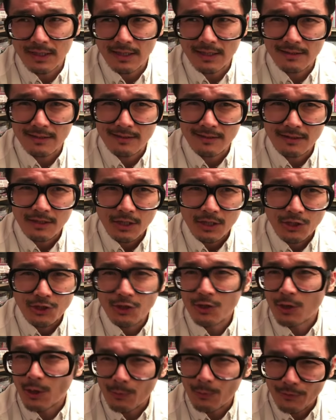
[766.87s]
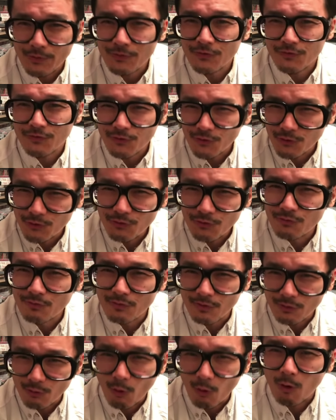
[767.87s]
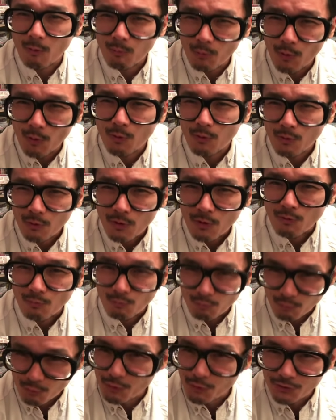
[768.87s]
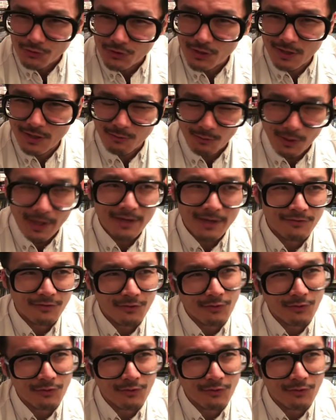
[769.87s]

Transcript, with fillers: and you know this is the the normal route, right?